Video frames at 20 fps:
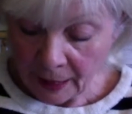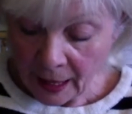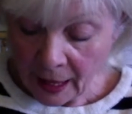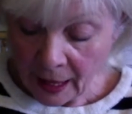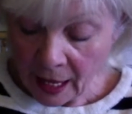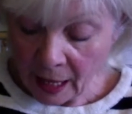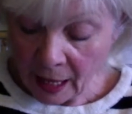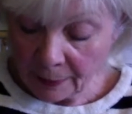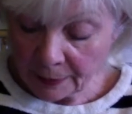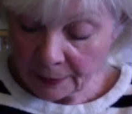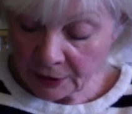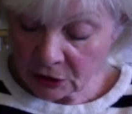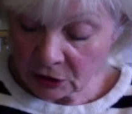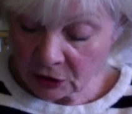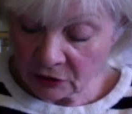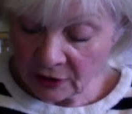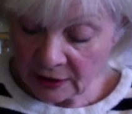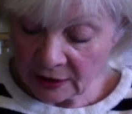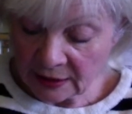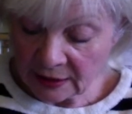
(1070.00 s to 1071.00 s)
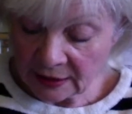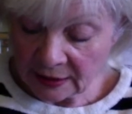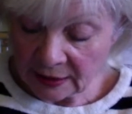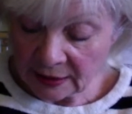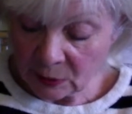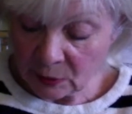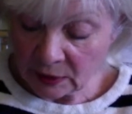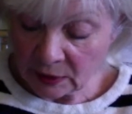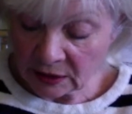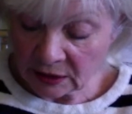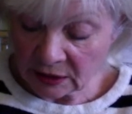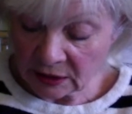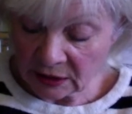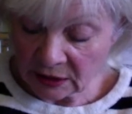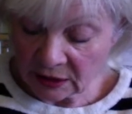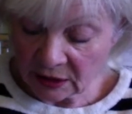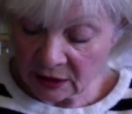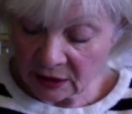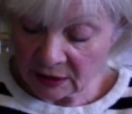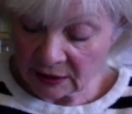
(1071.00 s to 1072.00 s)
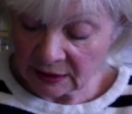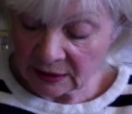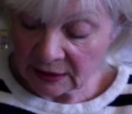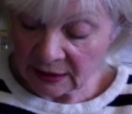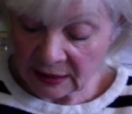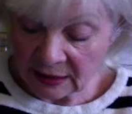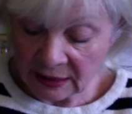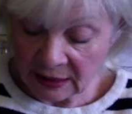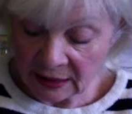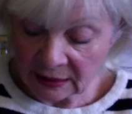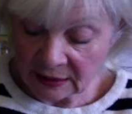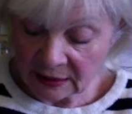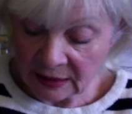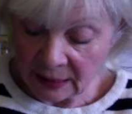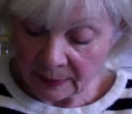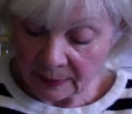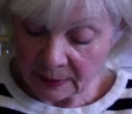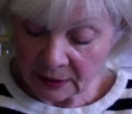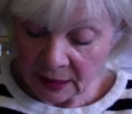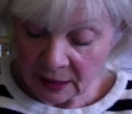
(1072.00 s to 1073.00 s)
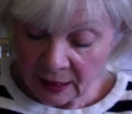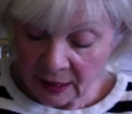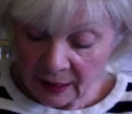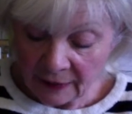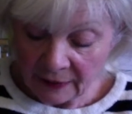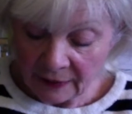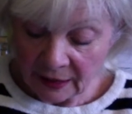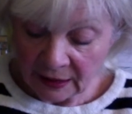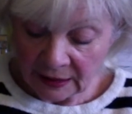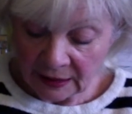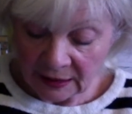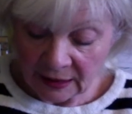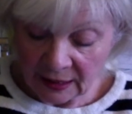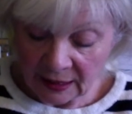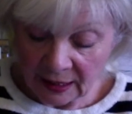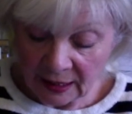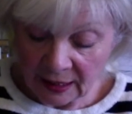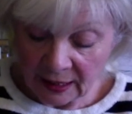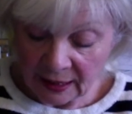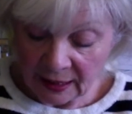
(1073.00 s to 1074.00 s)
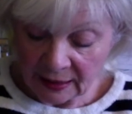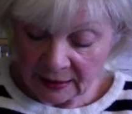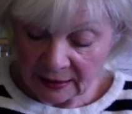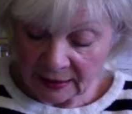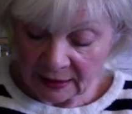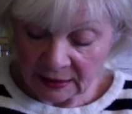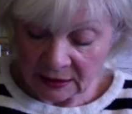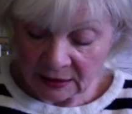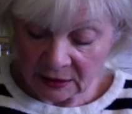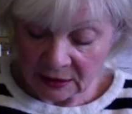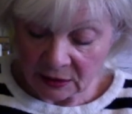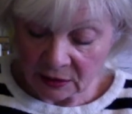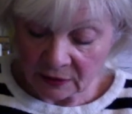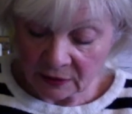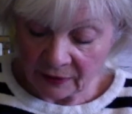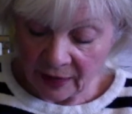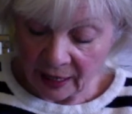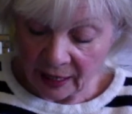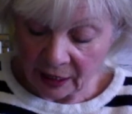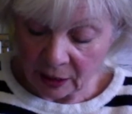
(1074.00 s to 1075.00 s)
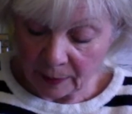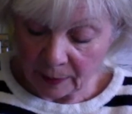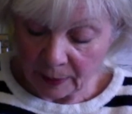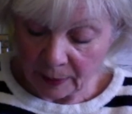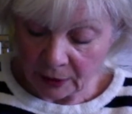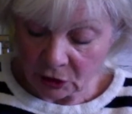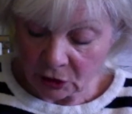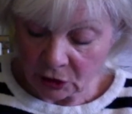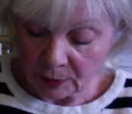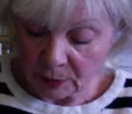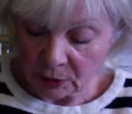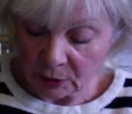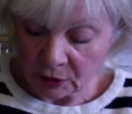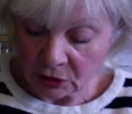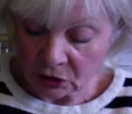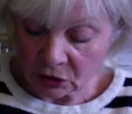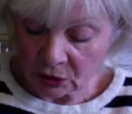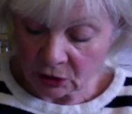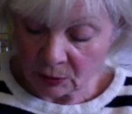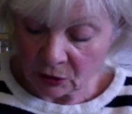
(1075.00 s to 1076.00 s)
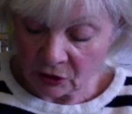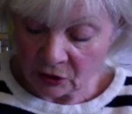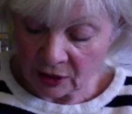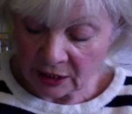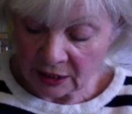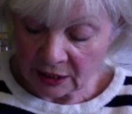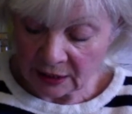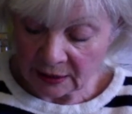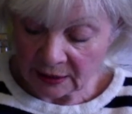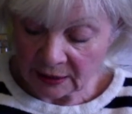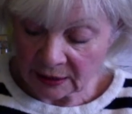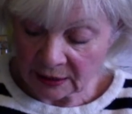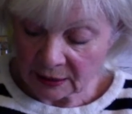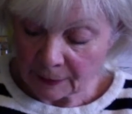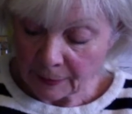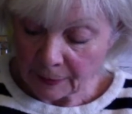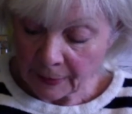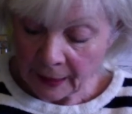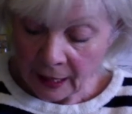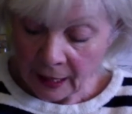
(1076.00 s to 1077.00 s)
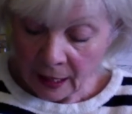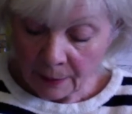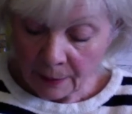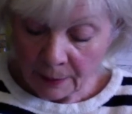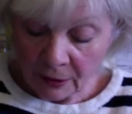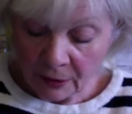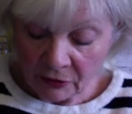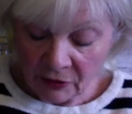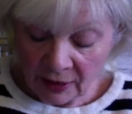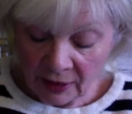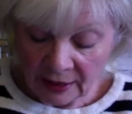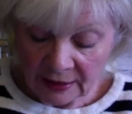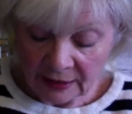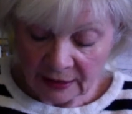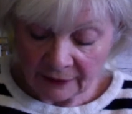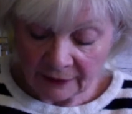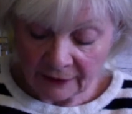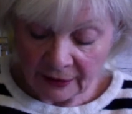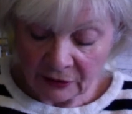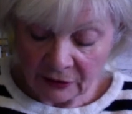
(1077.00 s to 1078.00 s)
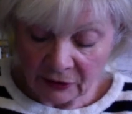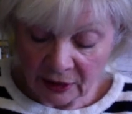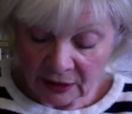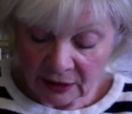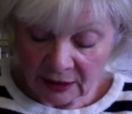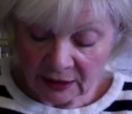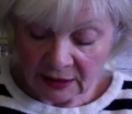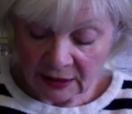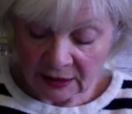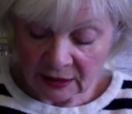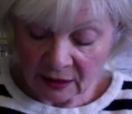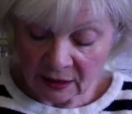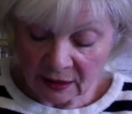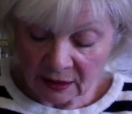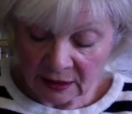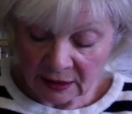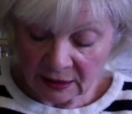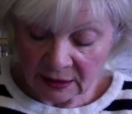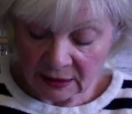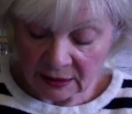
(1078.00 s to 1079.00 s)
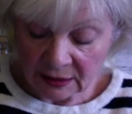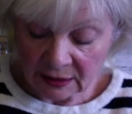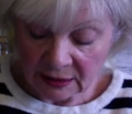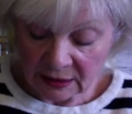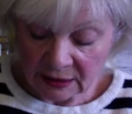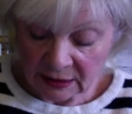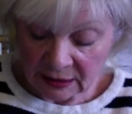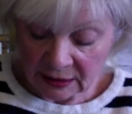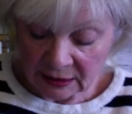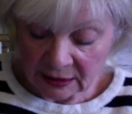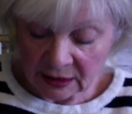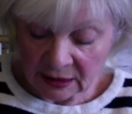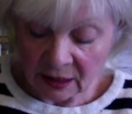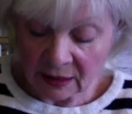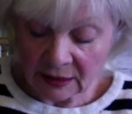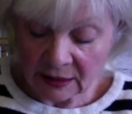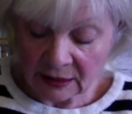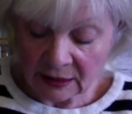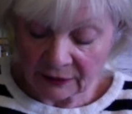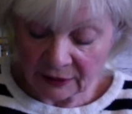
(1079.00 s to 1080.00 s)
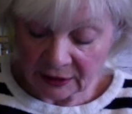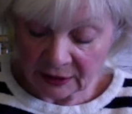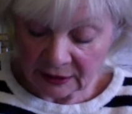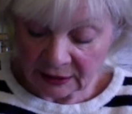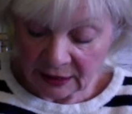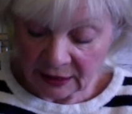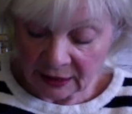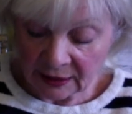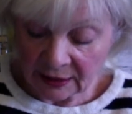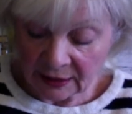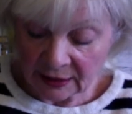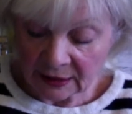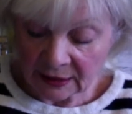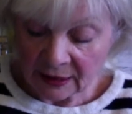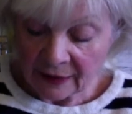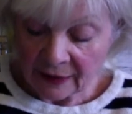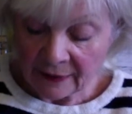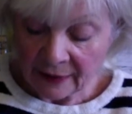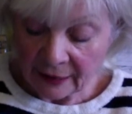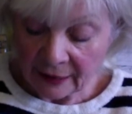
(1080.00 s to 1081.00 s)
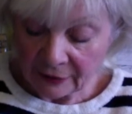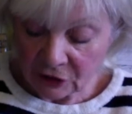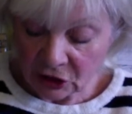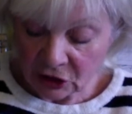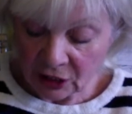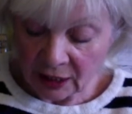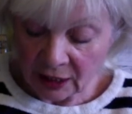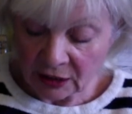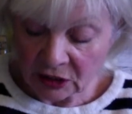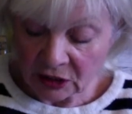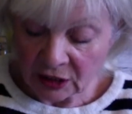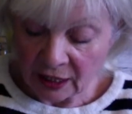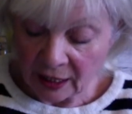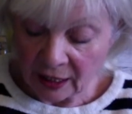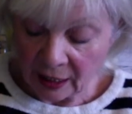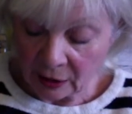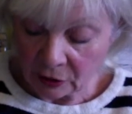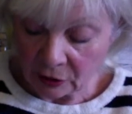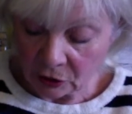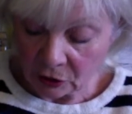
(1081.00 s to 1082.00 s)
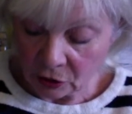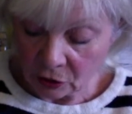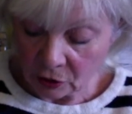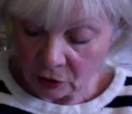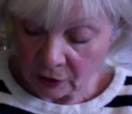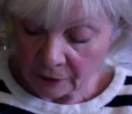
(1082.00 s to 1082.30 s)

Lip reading: Up until recently, Western science didn't accept the existence of acupuncture points on meridians, but relatively recent scientific studies have changed their outlook.